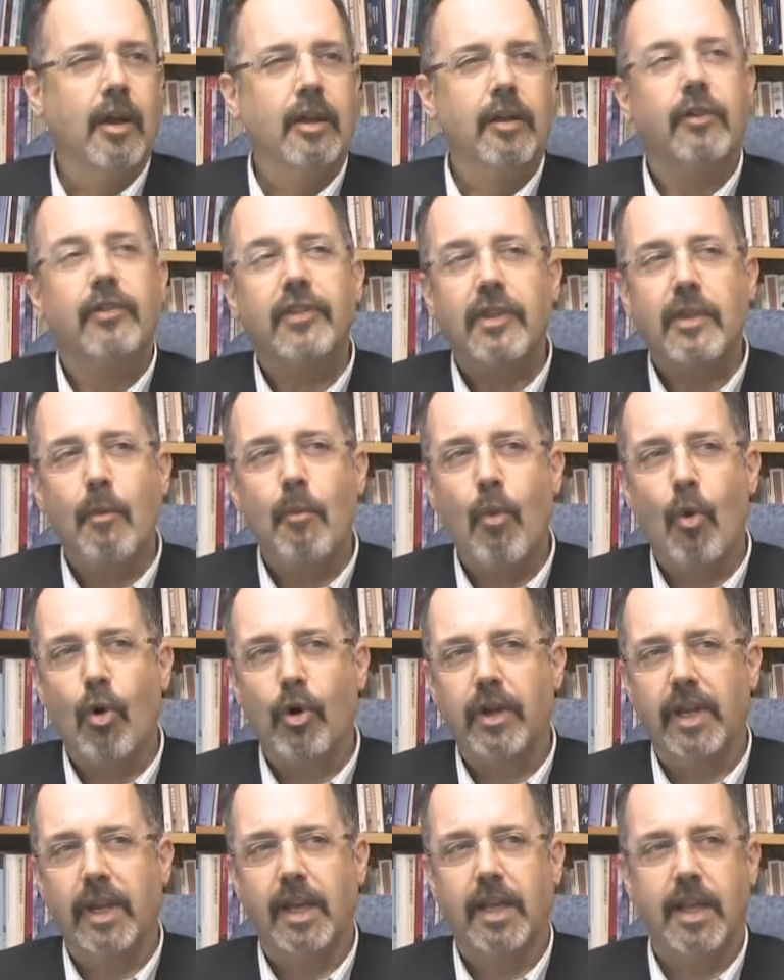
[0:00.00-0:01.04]
This is in the
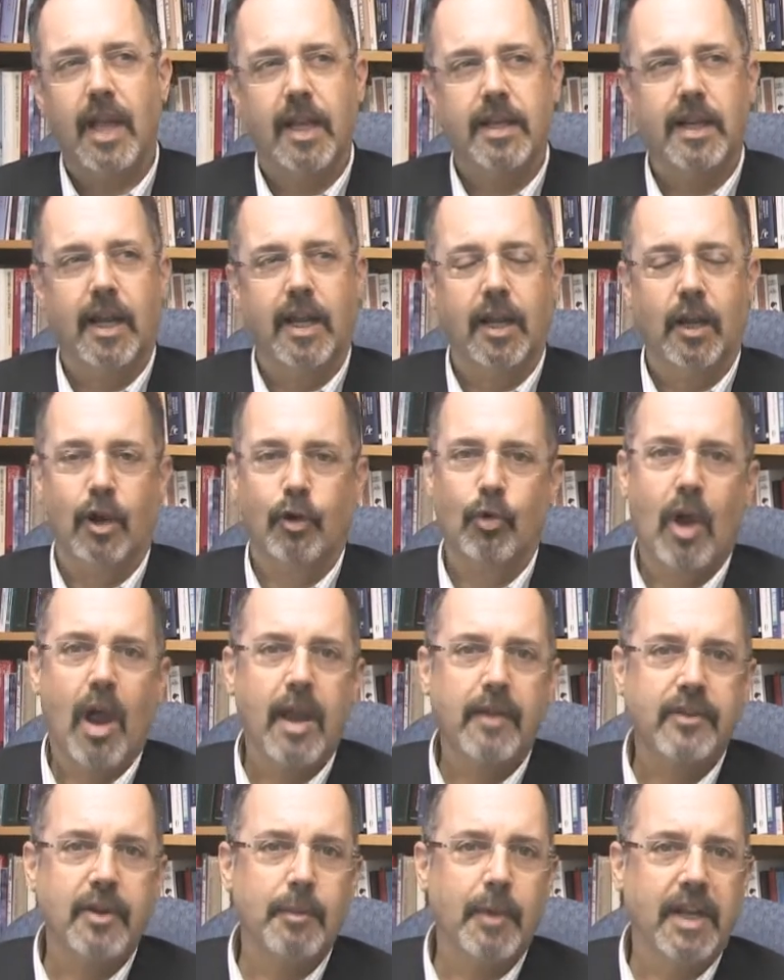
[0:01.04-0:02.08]
morning, and I
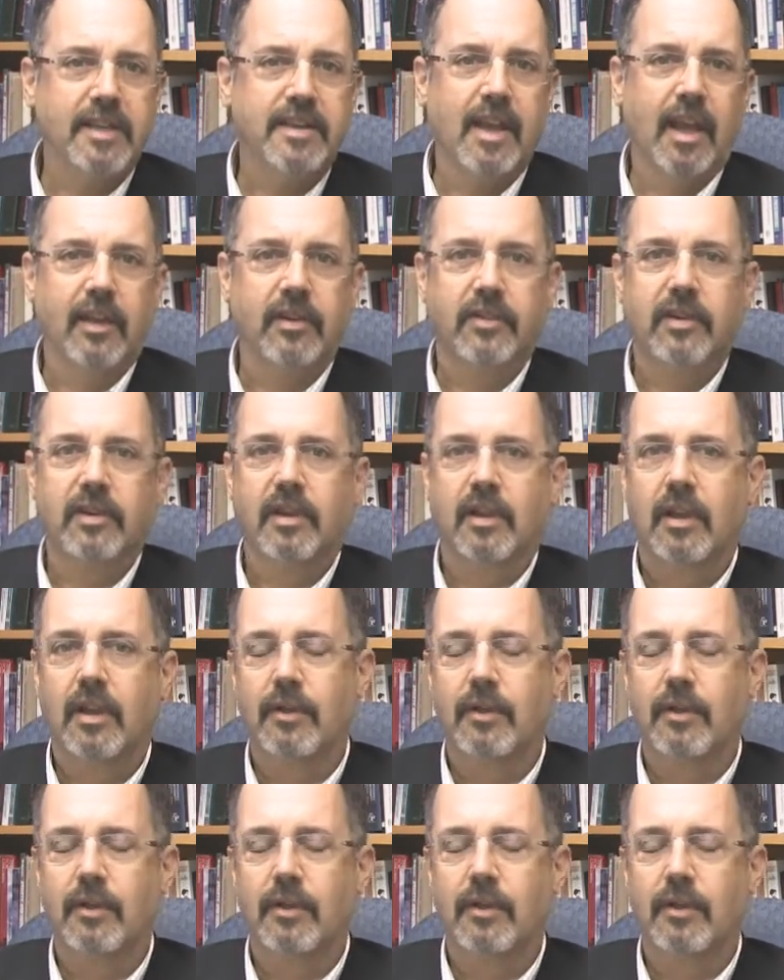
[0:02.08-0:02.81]
arrived at my desk